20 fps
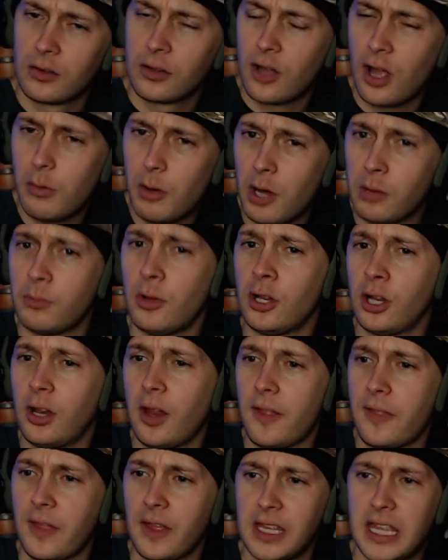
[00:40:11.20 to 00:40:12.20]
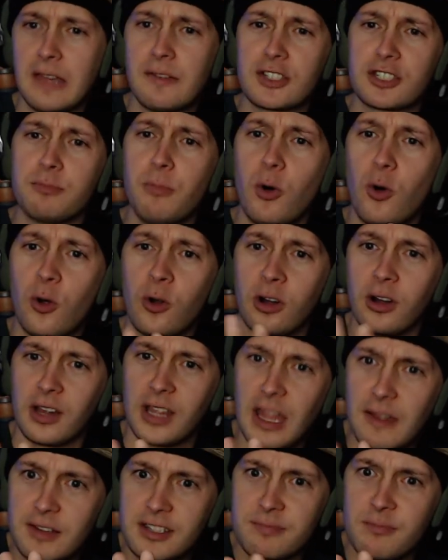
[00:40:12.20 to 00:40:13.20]
Come on, Monolith, give us more,
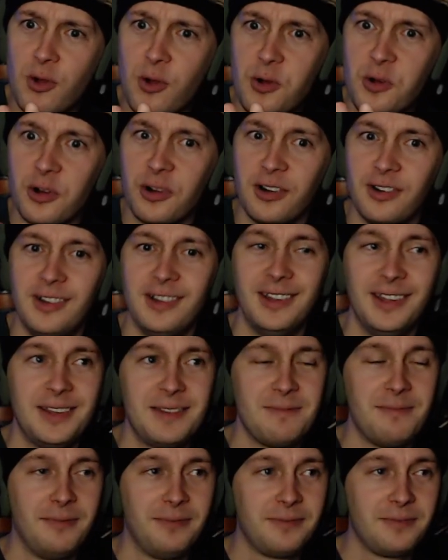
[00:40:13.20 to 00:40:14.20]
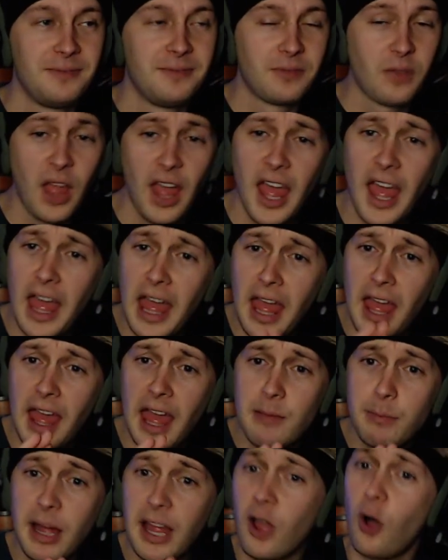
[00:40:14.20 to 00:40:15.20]
give us more.
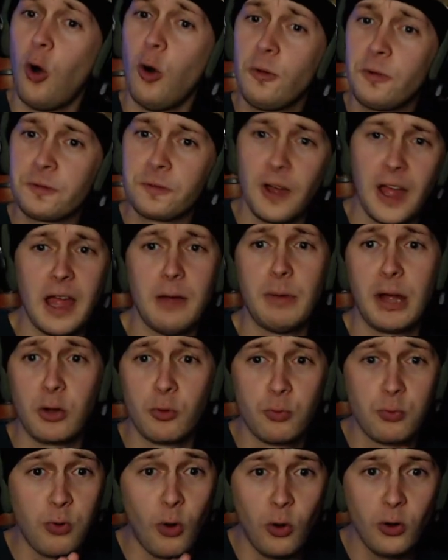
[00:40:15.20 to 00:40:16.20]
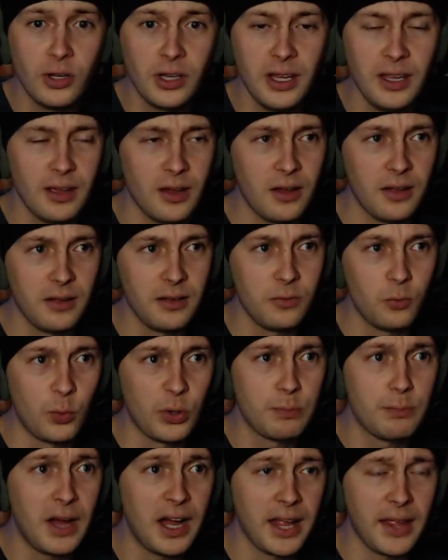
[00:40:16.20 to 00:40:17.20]
Am I off? Am I wrong
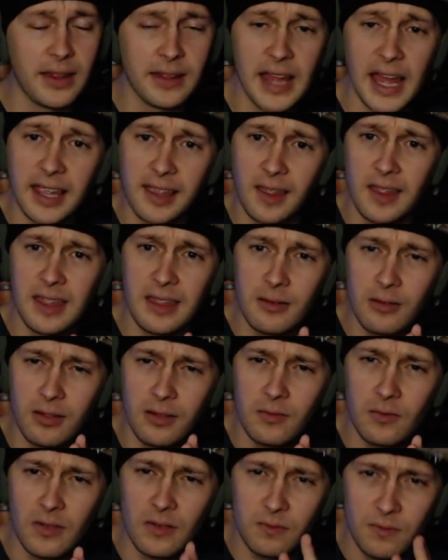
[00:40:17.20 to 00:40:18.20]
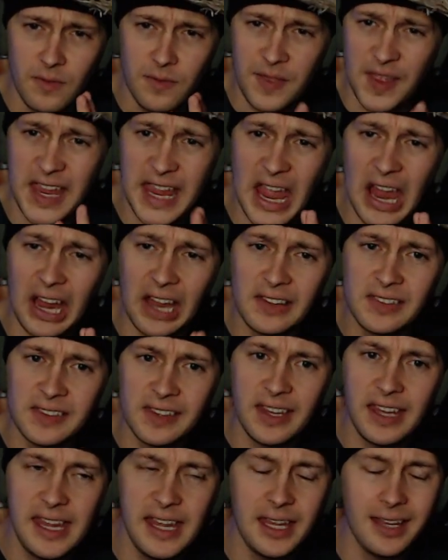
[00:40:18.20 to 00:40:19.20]
with my, like, the
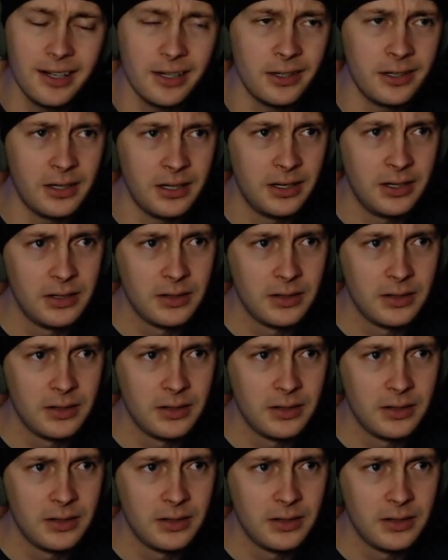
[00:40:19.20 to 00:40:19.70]
end here?